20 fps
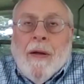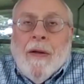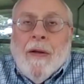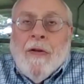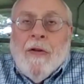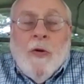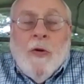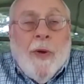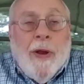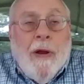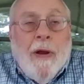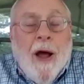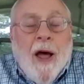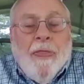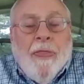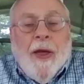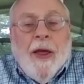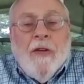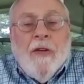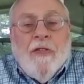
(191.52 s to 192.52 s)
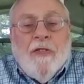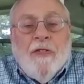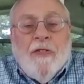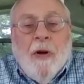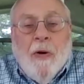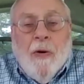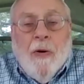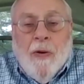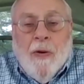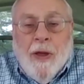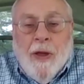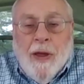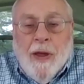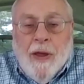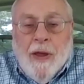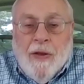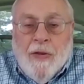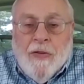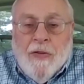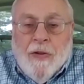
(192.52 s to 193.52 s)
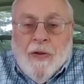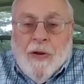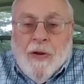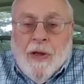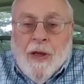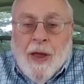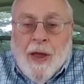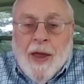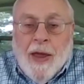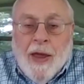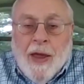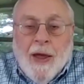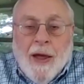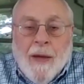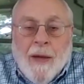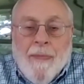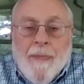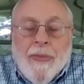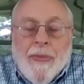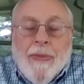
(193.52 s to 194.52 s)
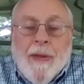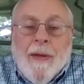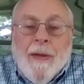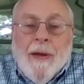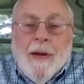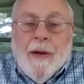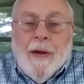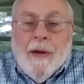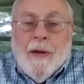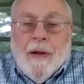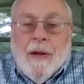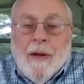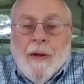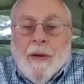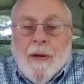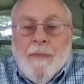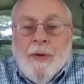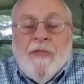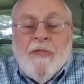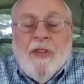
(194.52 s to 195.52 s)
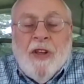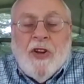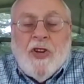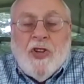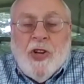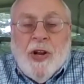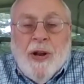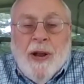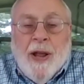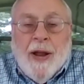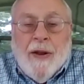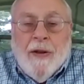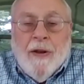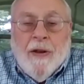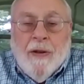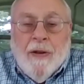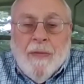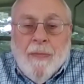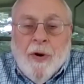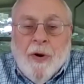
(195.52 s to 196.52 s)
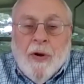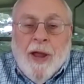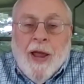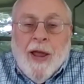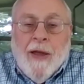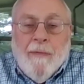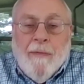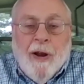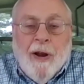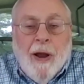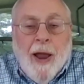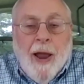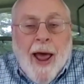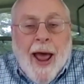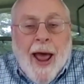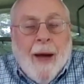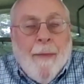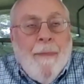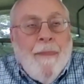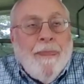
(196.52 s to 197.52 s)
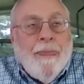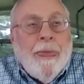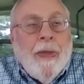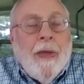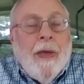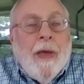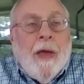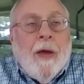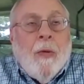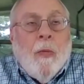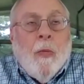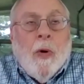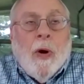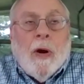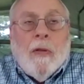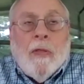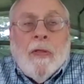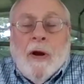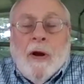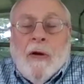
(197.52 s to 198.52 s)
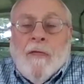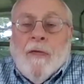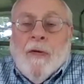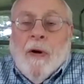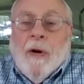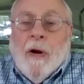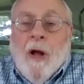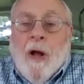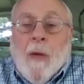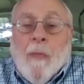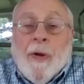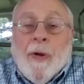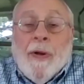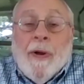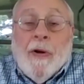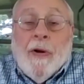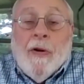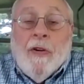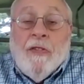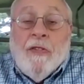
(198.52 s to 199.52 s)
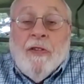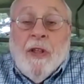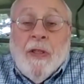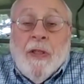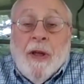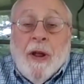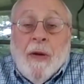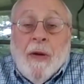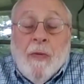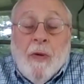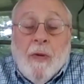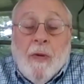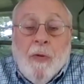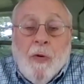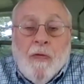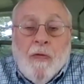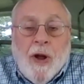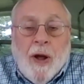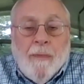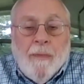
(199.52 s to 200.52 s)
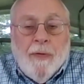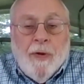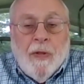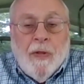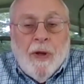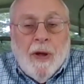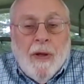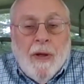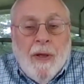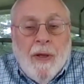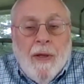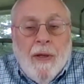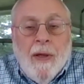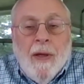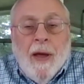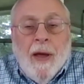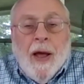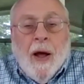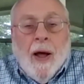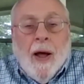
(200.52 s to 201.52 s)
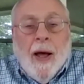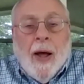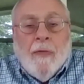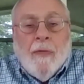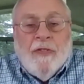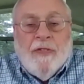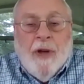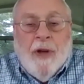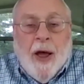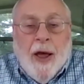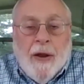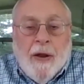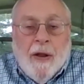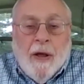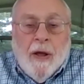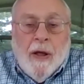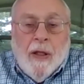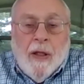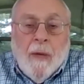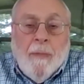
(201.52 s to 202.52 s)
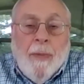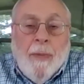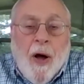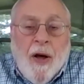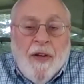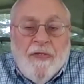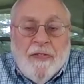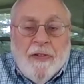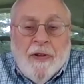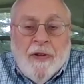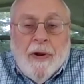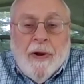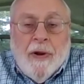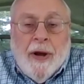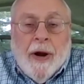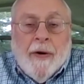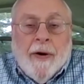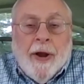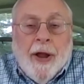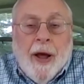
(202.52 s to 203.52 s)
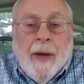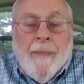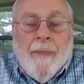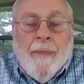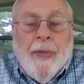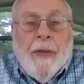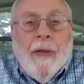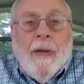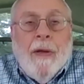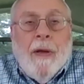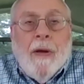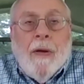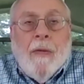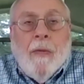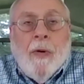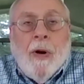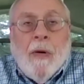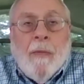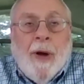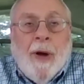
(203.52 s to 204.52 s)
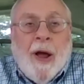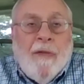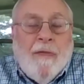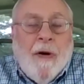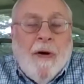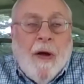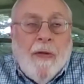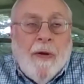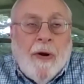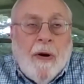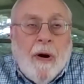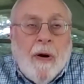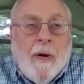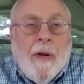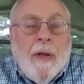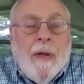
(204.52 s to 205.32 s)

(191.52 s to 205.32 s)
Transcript: doing nothing. So he took a position at Brookhaven Lab and worked there for a couple of years, and then we moved up to the outside the Boston area, where my father